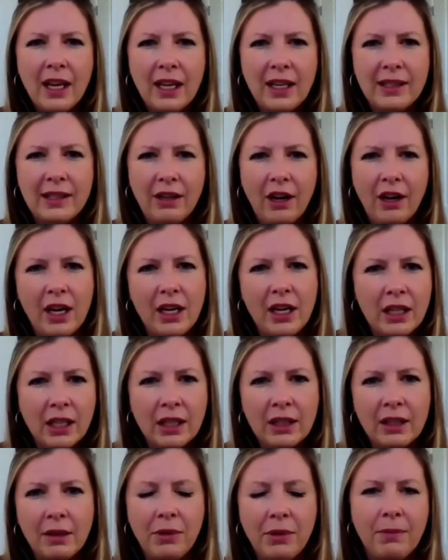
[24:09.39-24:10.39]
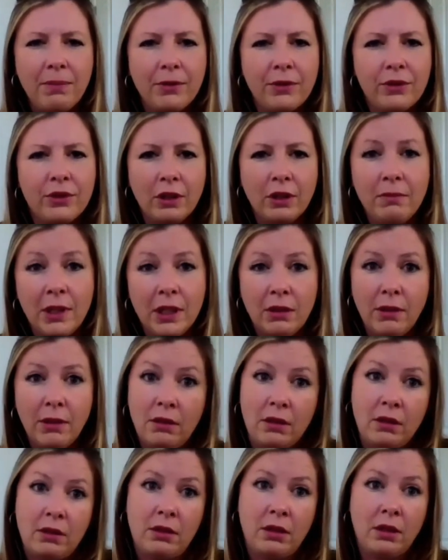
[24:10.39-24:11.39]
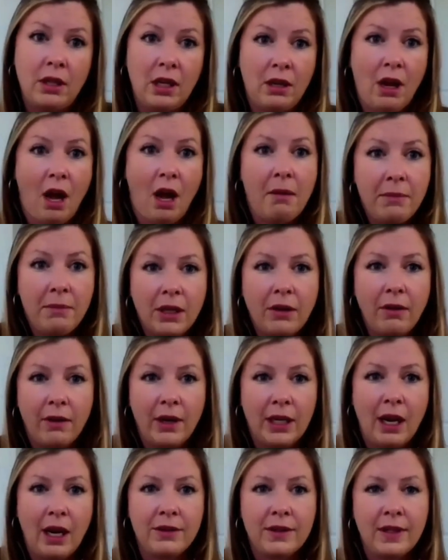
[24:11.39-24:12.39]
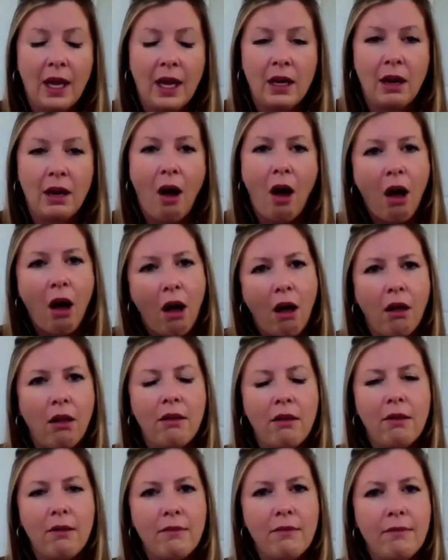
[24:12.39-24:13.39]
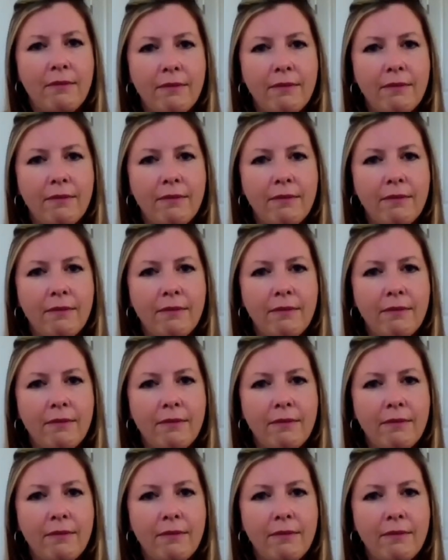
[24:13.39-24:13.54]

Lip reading: Is there anything that people should be doing, or should they not be going outside at all?